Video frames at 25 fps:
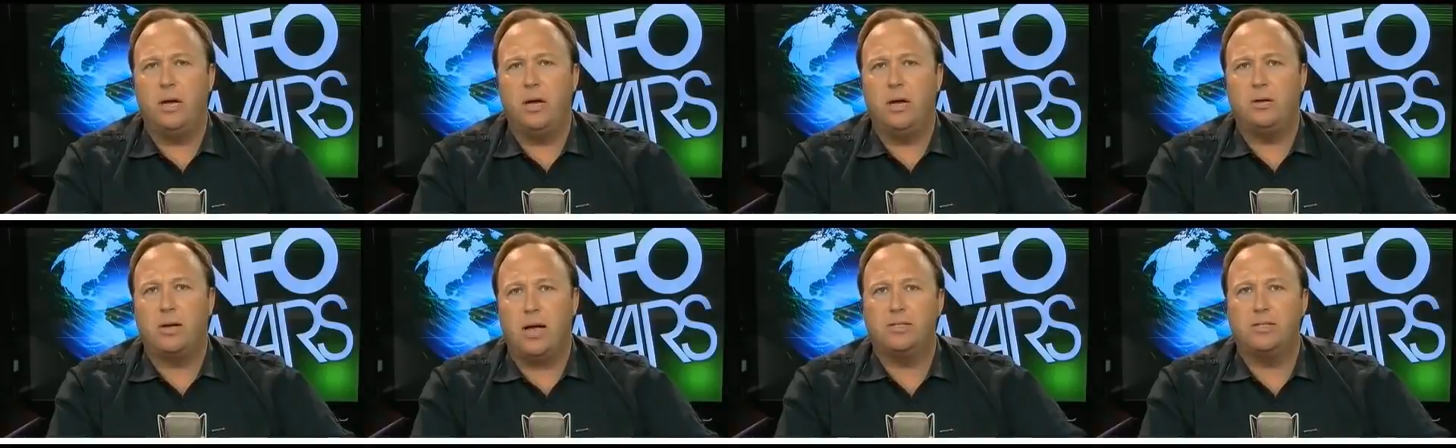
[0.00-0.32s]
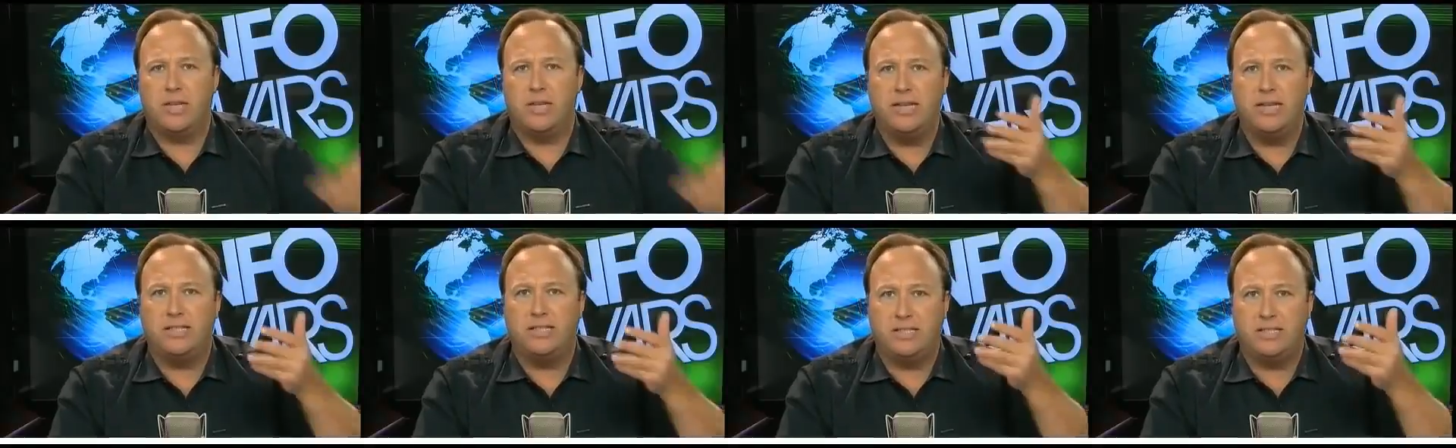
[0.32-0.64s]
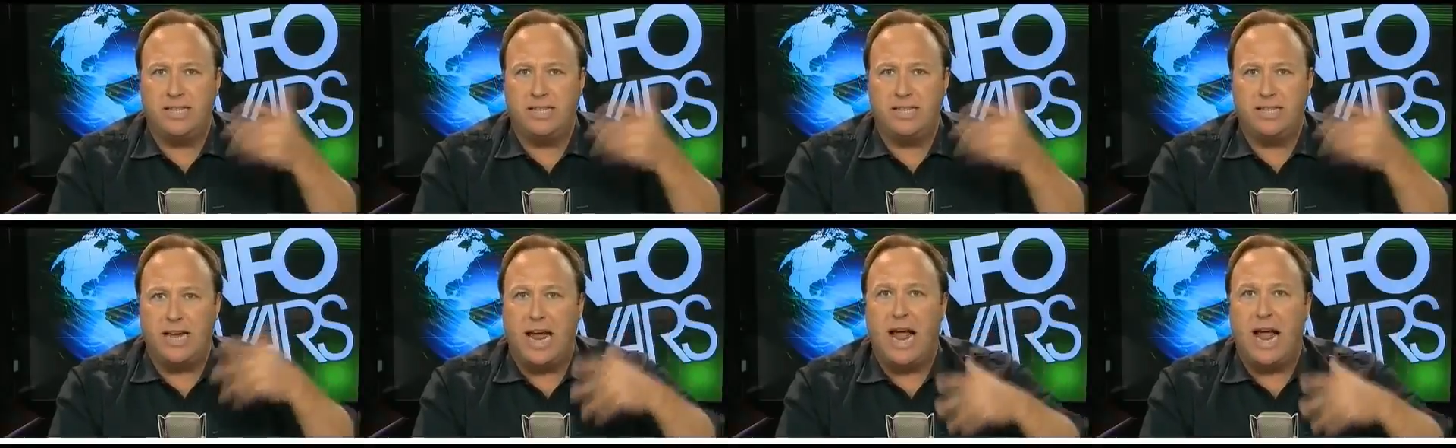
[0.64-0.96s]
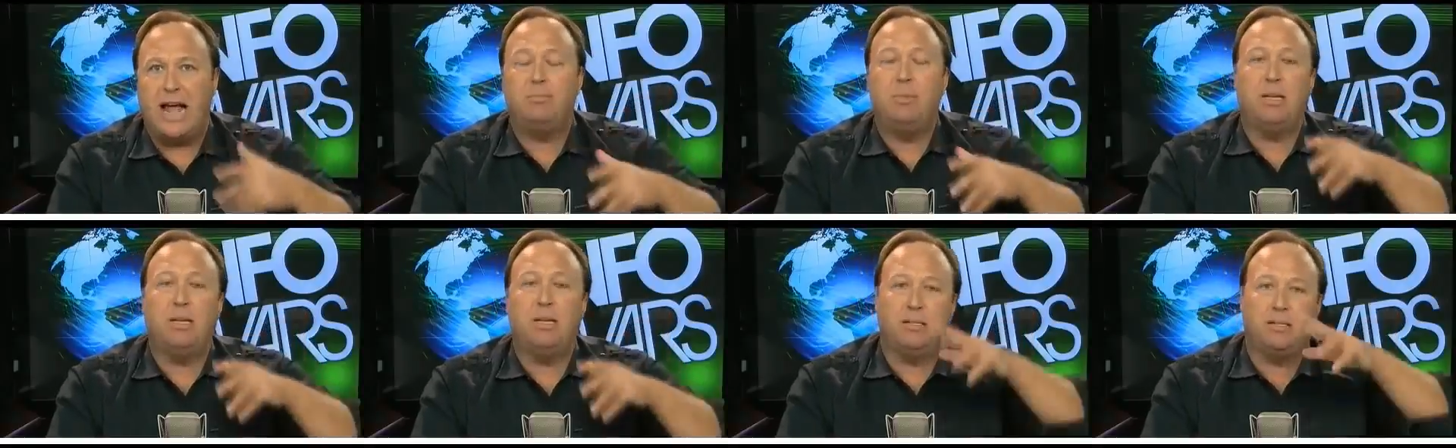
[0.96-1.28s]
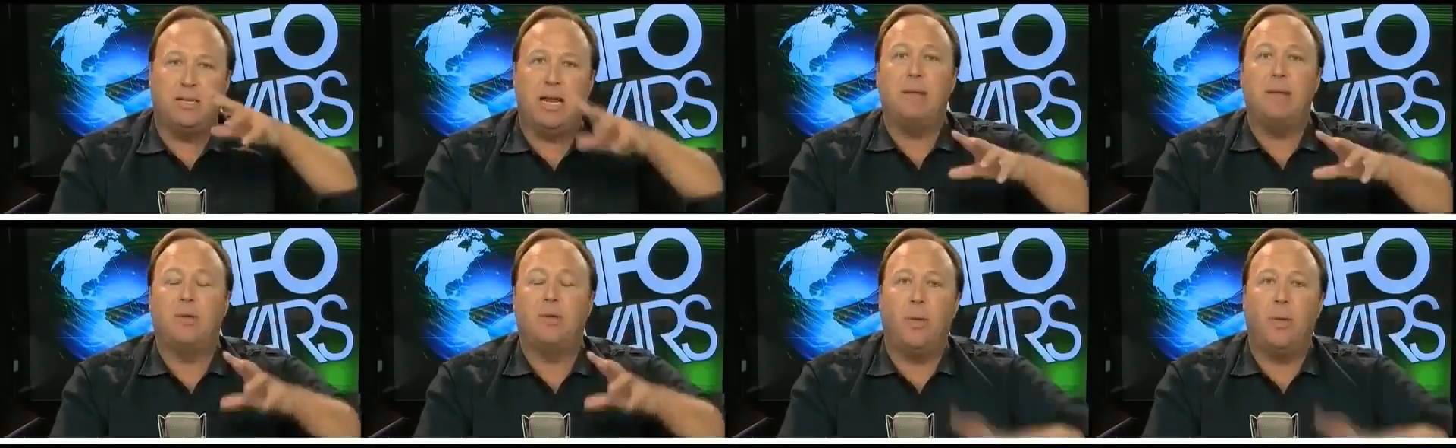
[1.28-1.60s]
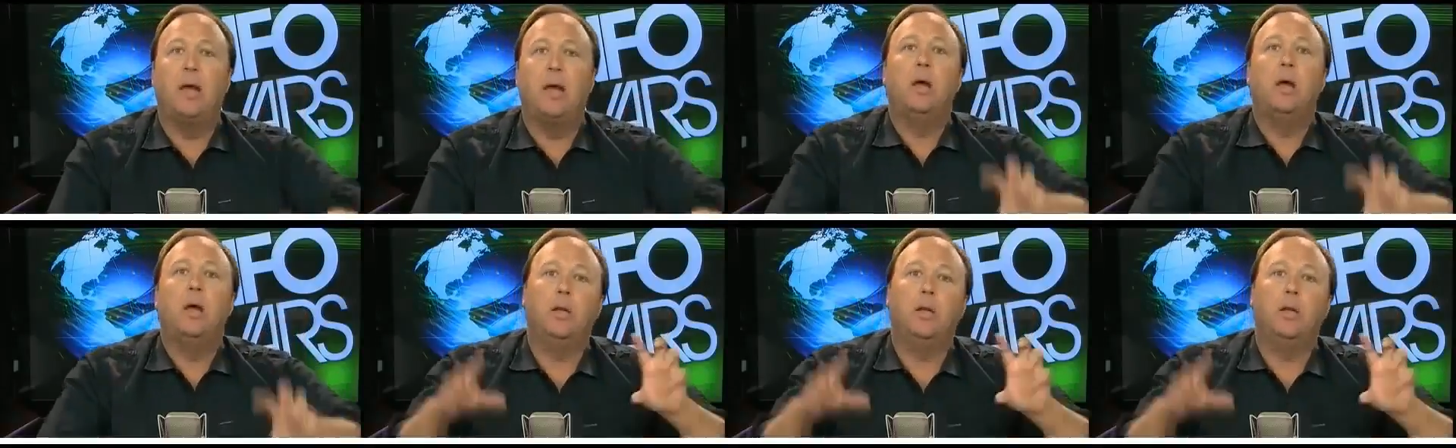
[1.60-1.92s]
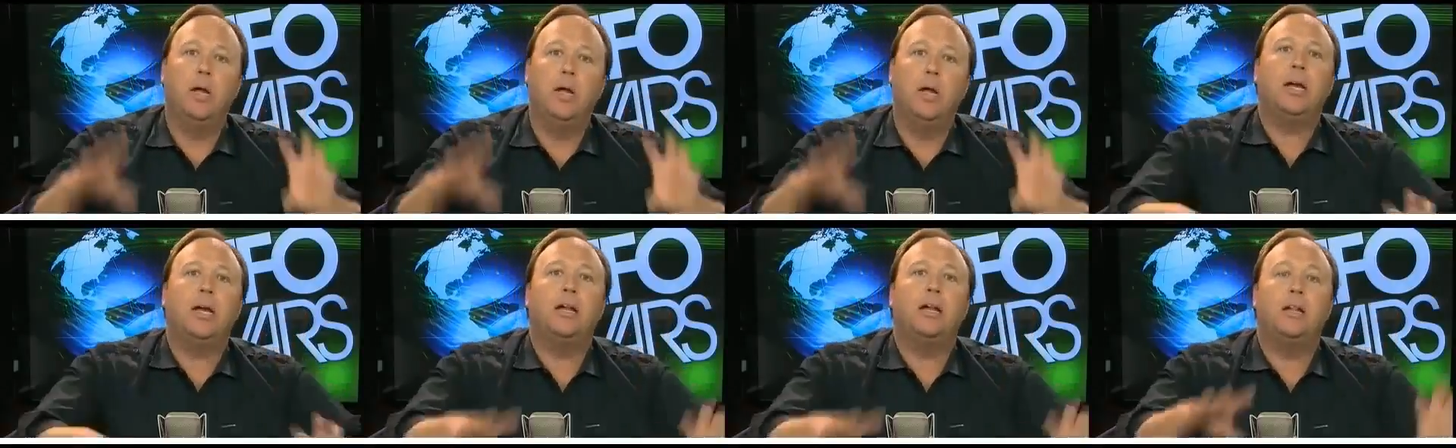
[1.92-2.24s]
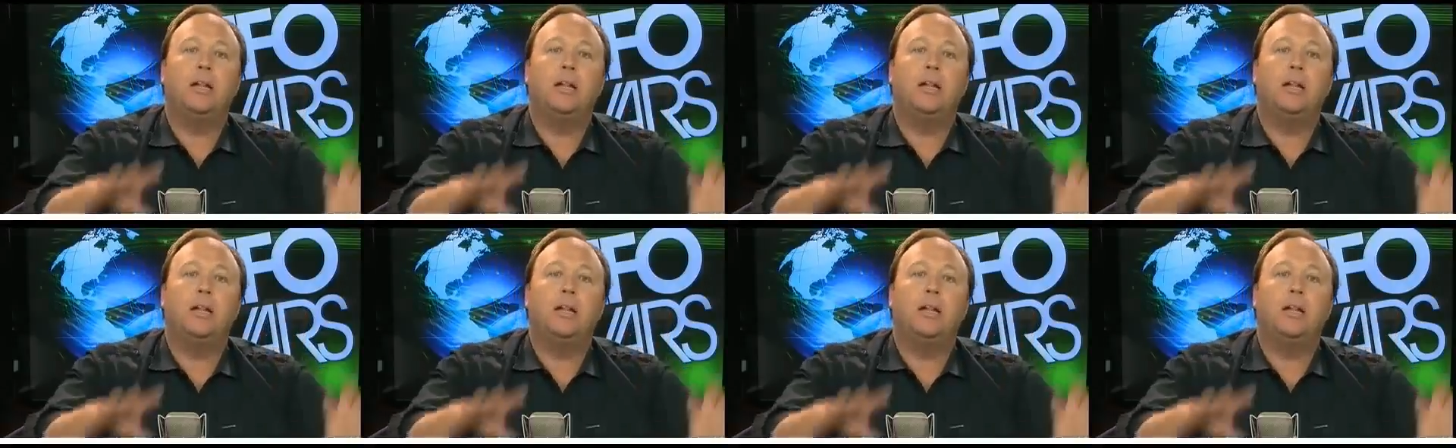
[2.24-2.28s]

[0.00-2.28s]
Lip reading: one of the neocon sites, attacking me at the time going,